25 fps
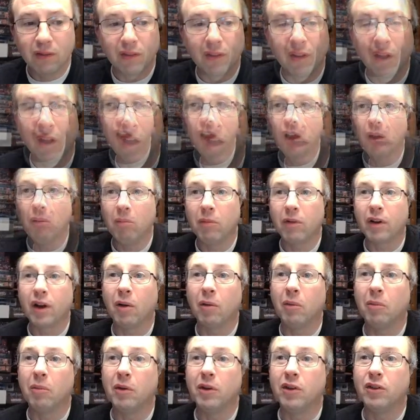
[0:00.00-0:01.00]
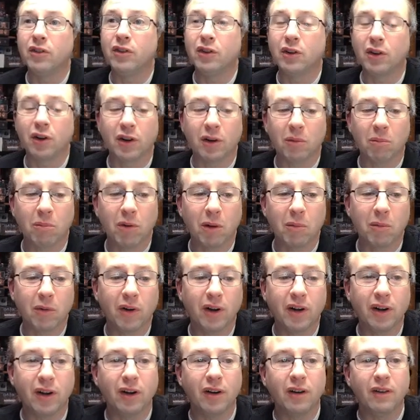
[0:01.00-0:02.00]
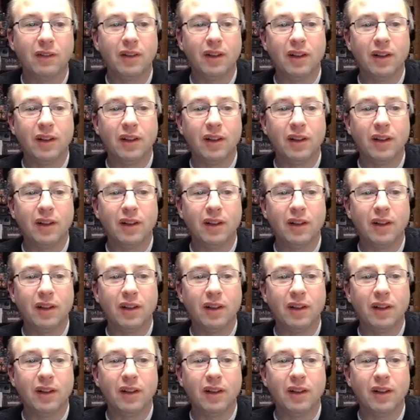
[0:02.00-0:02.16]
Um, I got one in my secret compartment right here.